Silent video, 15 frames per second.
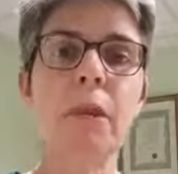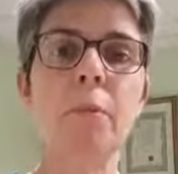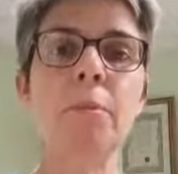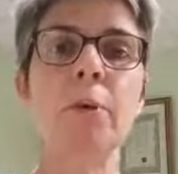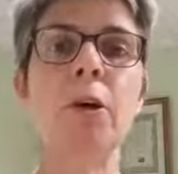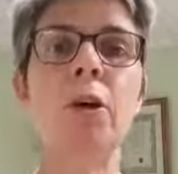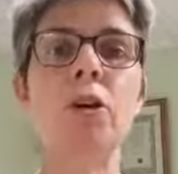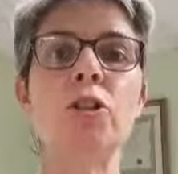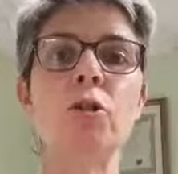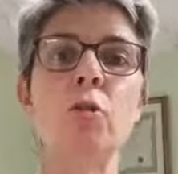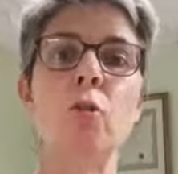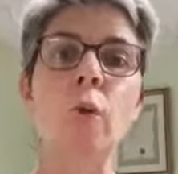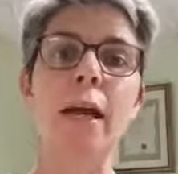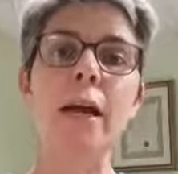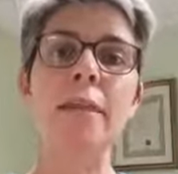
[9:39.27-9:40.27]
Because
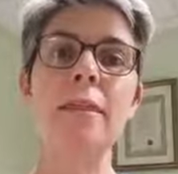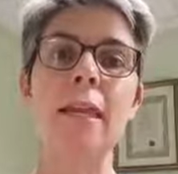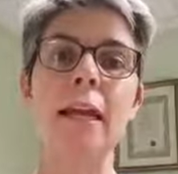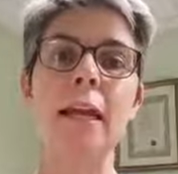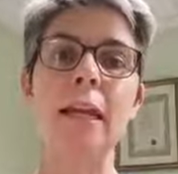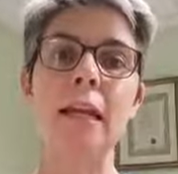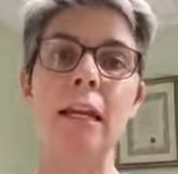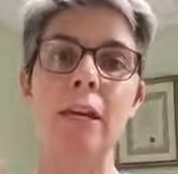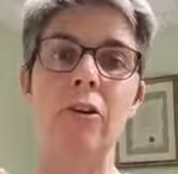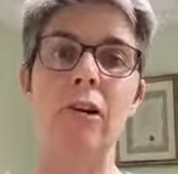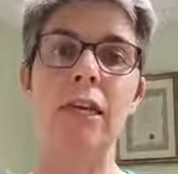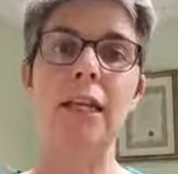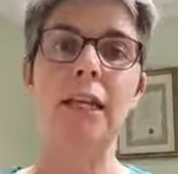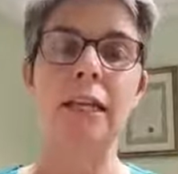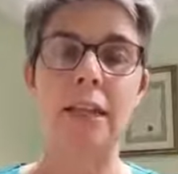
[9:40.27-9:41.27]
when they
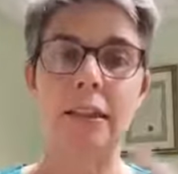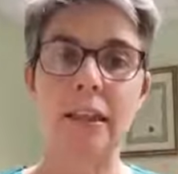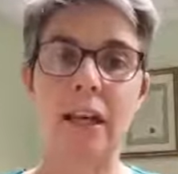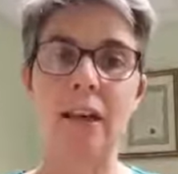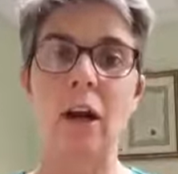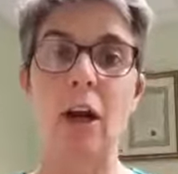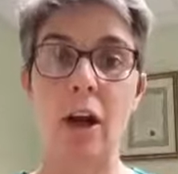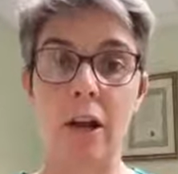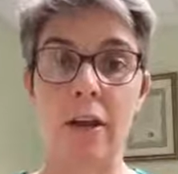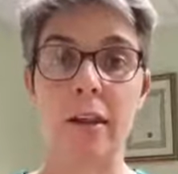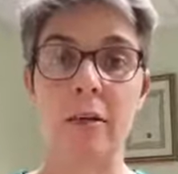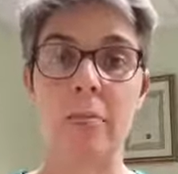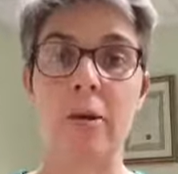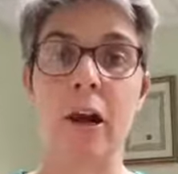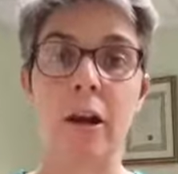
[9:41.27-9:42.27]
literally get that out of
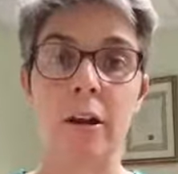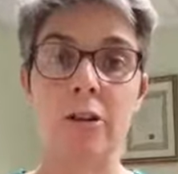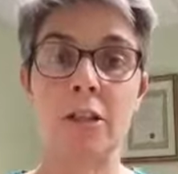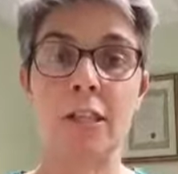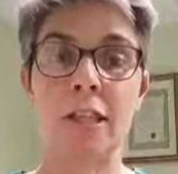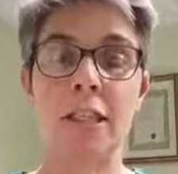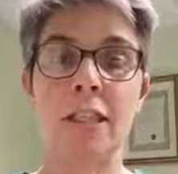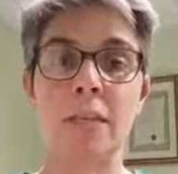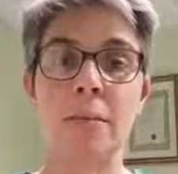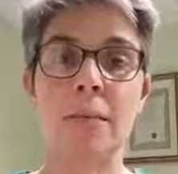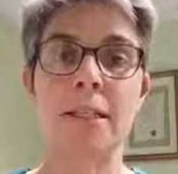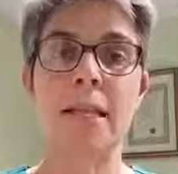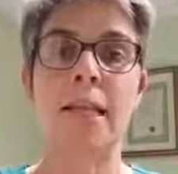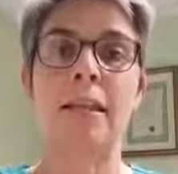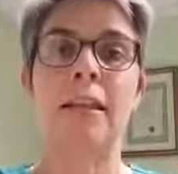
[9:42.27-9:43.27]
their system,
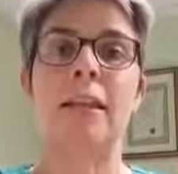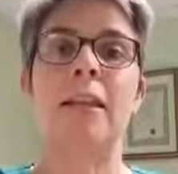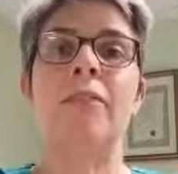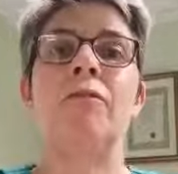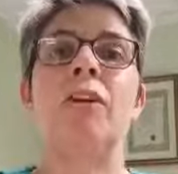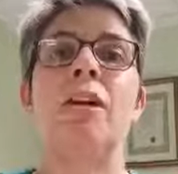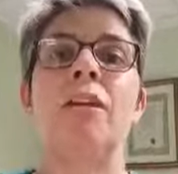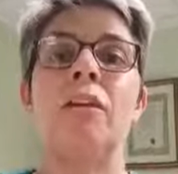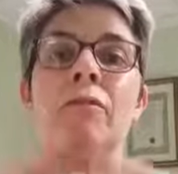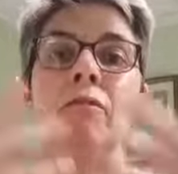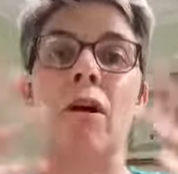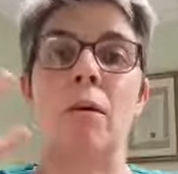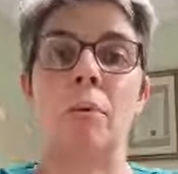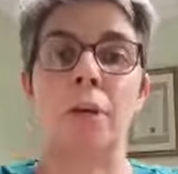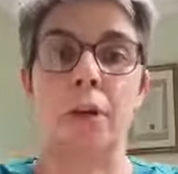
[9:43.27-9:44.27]
it's like they've got the
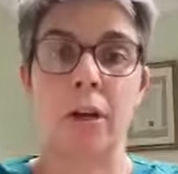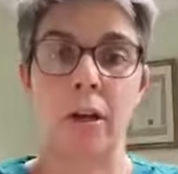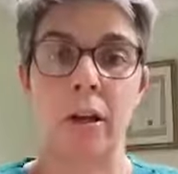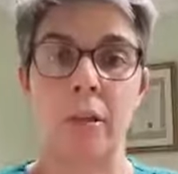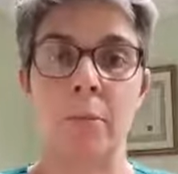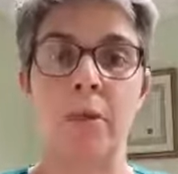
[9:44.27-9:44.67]
vomit out of them.